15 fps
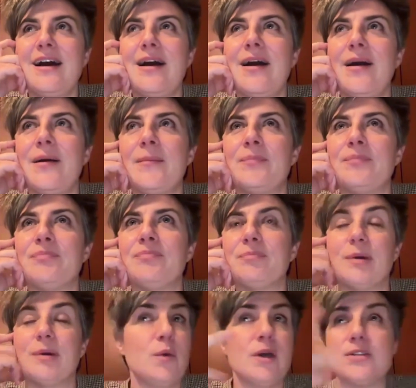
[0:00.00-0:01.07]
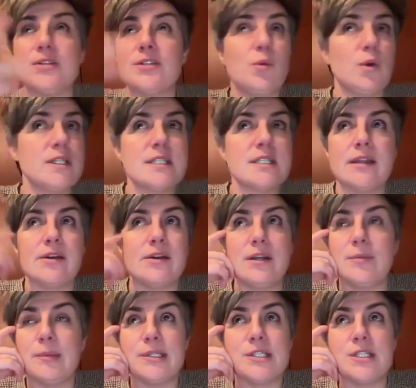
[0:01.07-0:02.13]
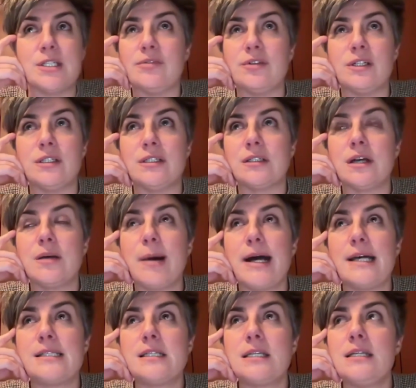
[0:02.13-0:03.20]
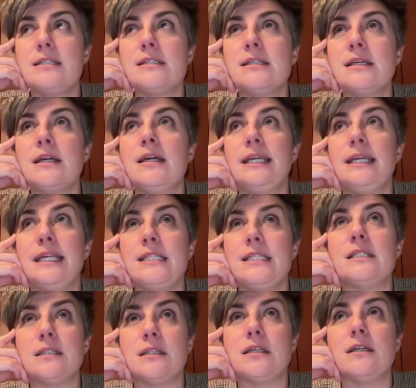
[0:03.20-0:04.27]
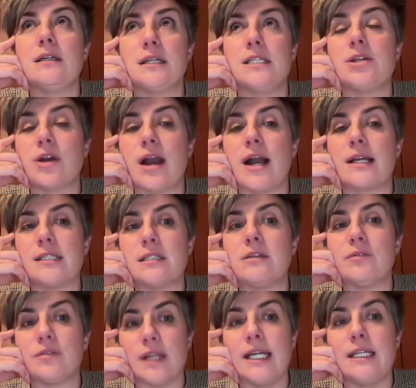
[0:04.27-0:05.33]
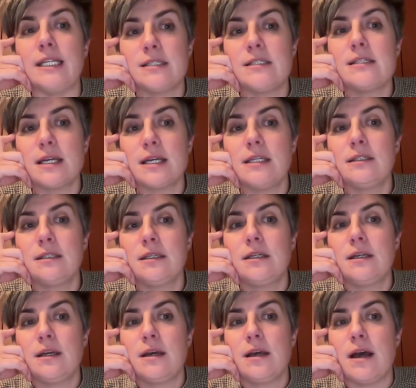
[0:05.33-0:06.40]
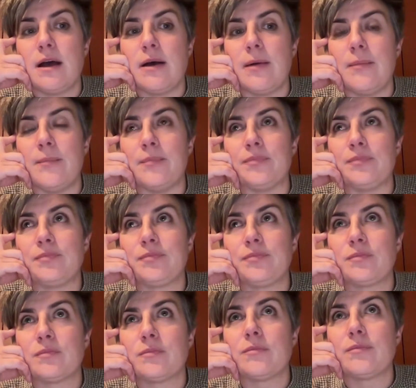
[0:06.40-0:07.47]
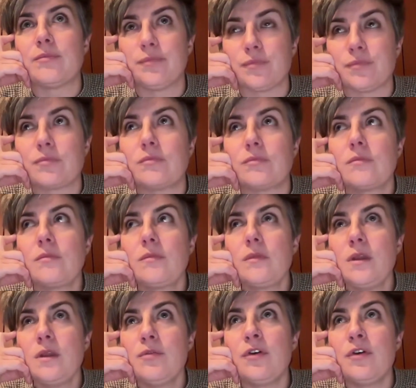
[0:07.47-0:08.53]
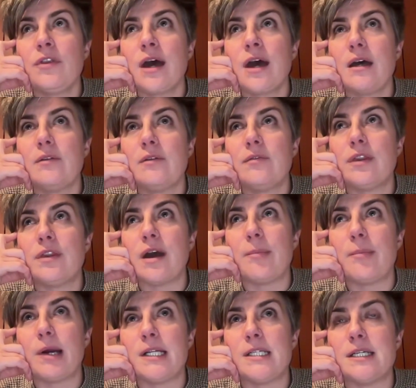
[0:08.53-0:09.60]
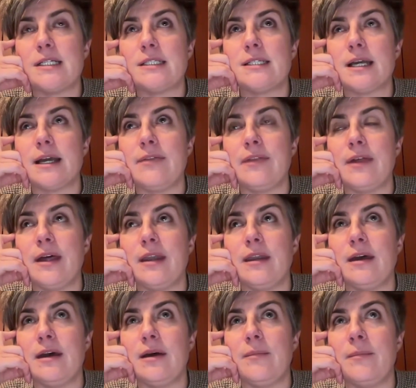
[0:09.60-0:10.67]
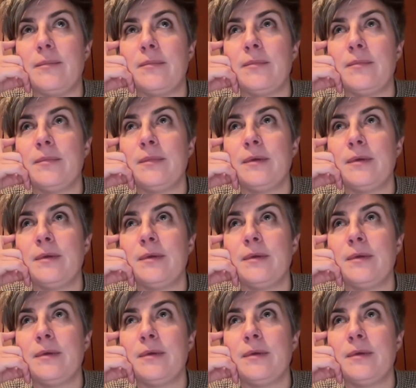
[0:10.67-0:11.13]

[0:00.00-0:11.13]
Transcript: Um, but we also work together in a bunch of different capacities. He did the interactive lighting design. Oh, um, for that for that project and then um,